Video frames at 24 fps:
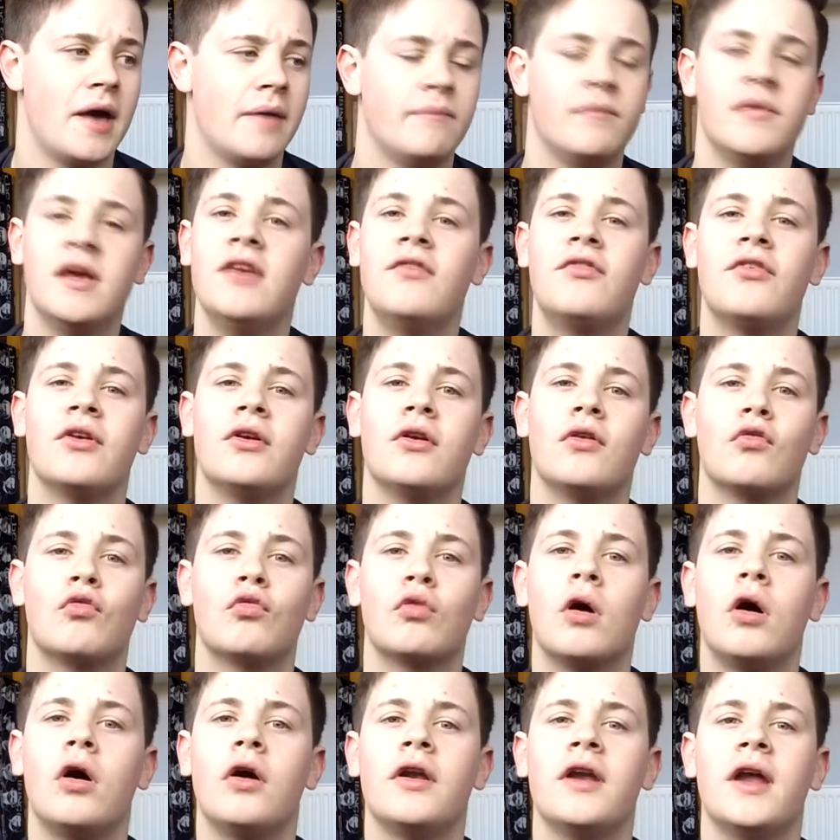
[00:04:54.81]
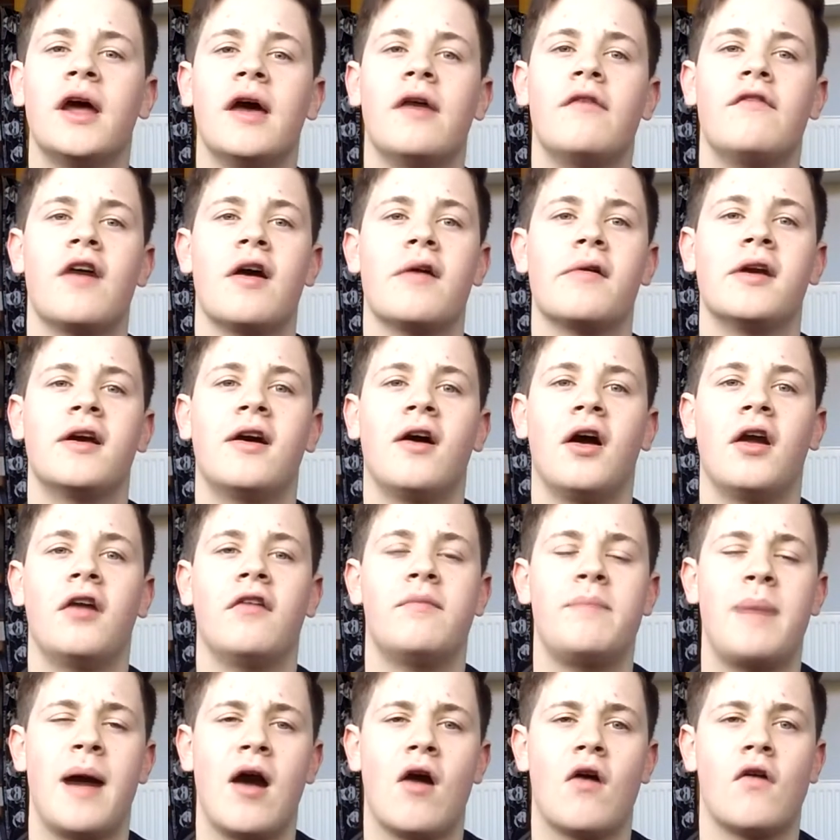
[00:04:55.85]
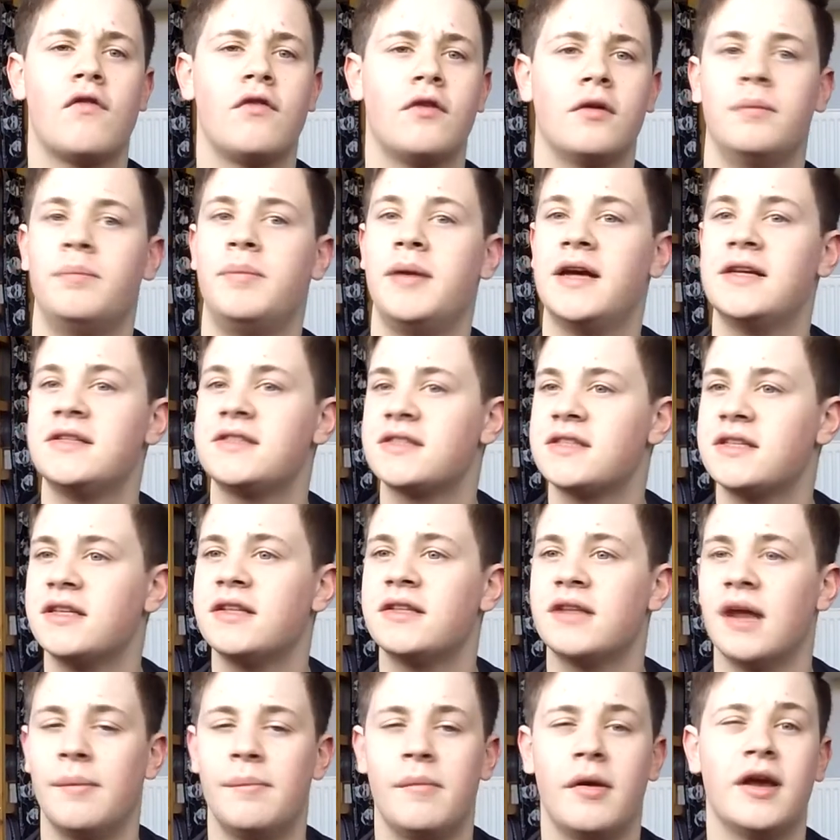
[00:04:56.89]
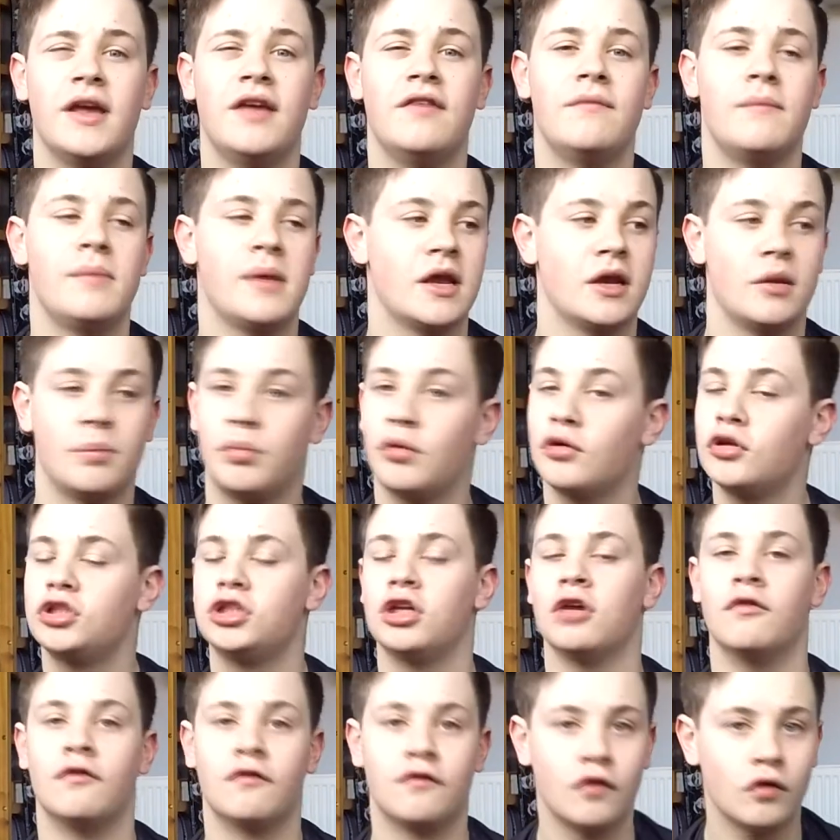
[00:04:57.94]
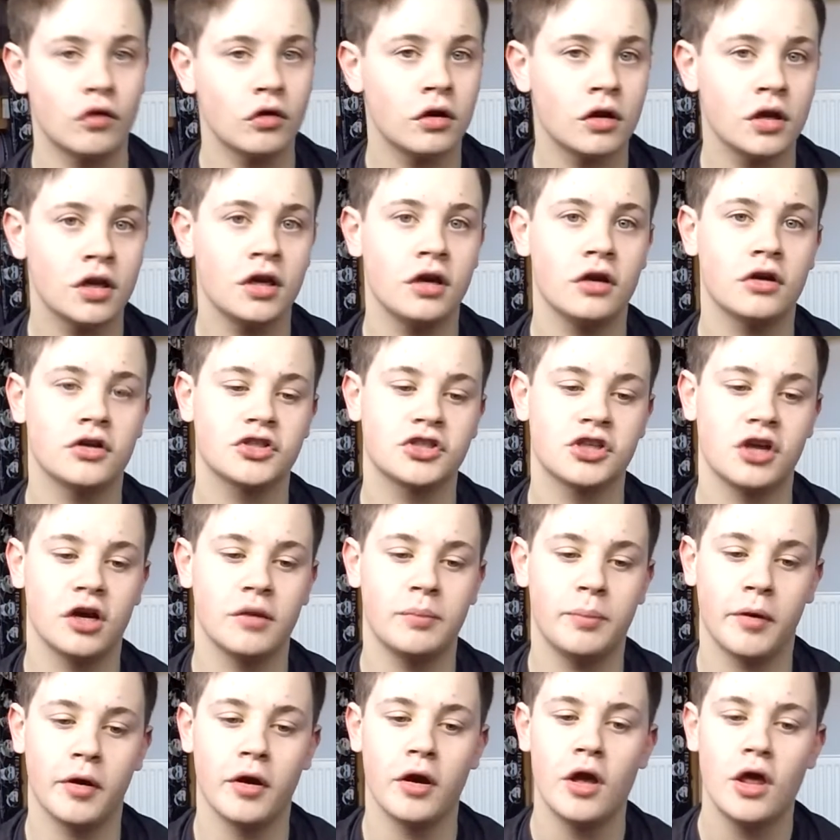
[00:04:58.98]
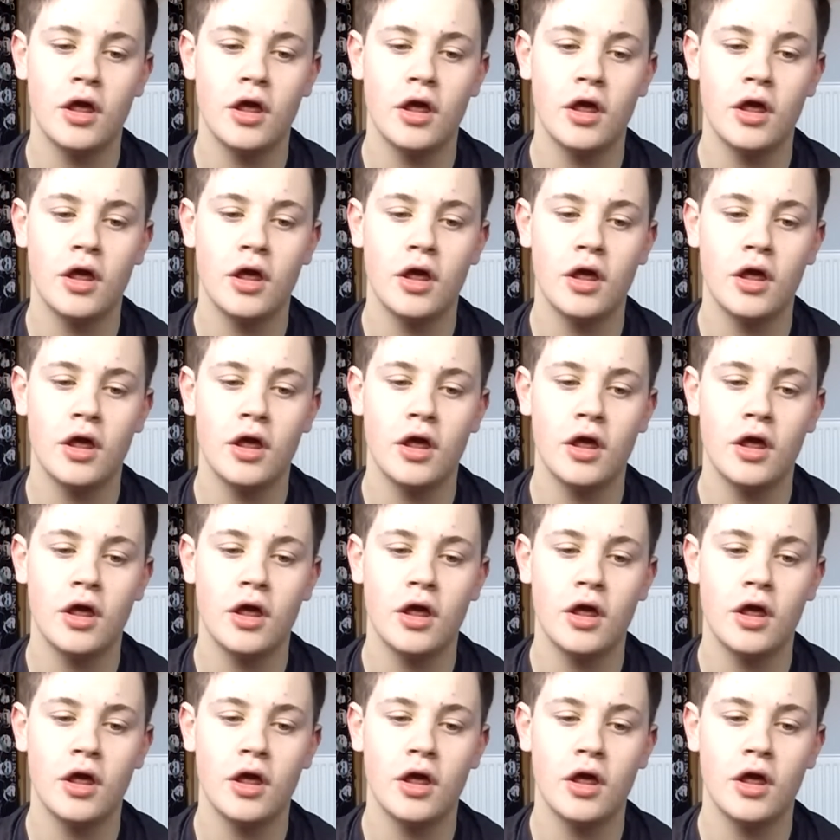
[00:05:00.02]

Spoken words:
even run a very kind of powerful pistol that might even be able to punch out further than your sniper.